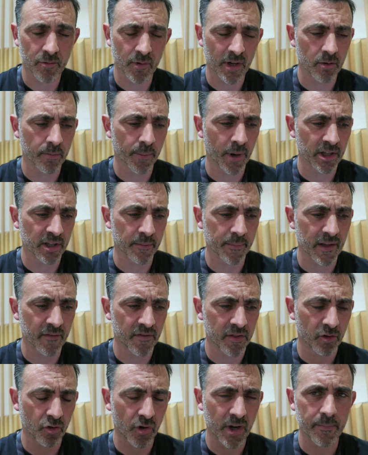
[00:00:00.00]
It really reminded me
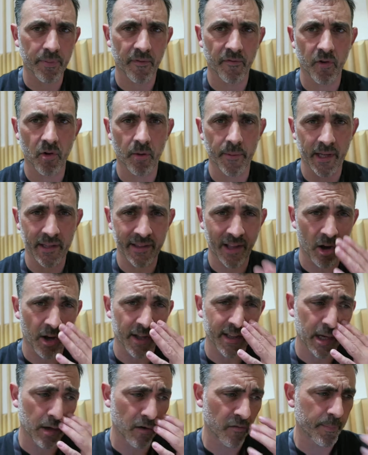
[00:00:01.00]
of street performing and that
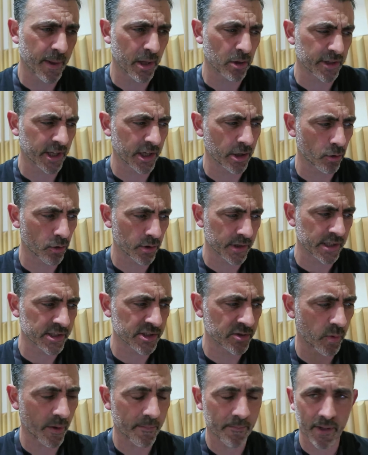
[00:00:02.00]
idea of building an
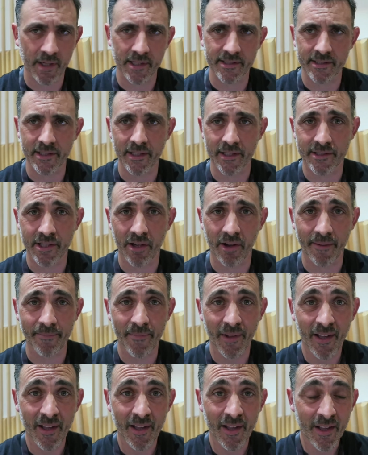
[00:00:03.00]
audience one person at a
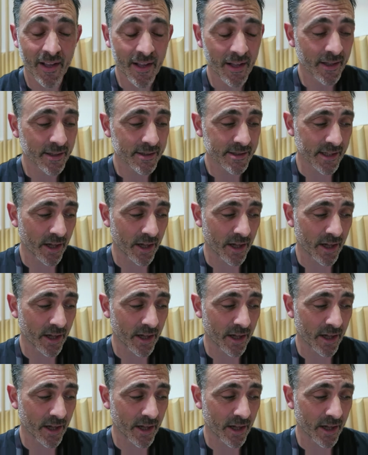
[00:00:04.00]
time.